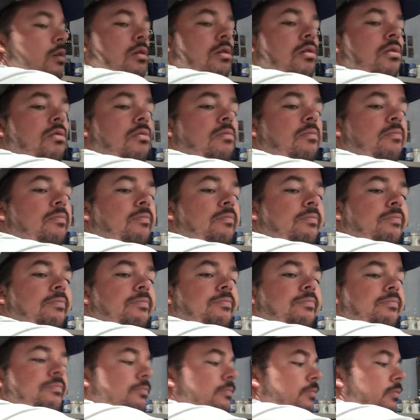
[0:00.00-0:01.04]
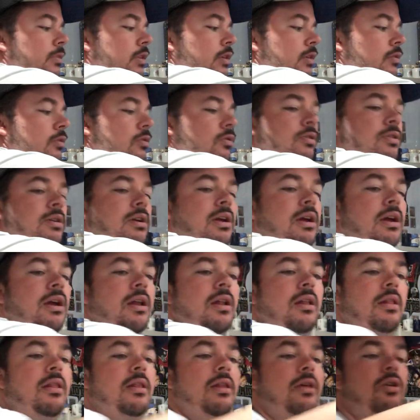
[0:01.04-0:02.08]
Oh, looks like I
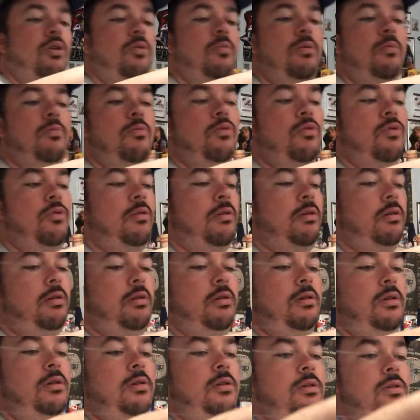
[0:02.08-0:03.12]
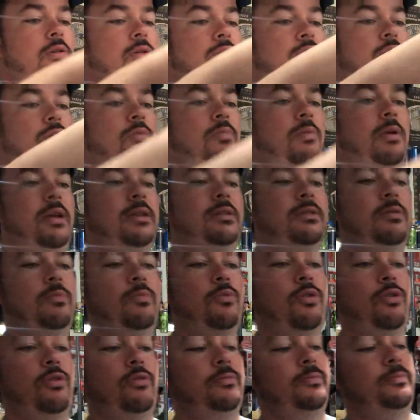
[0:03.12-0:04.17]
got a little bit more junk
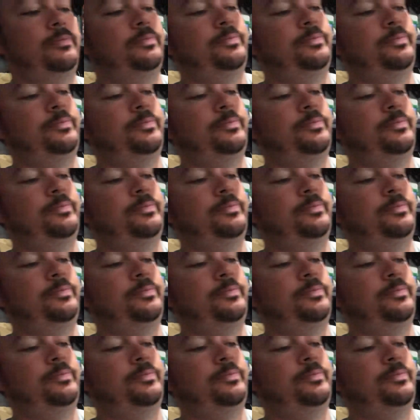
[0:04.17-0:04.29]
basketball.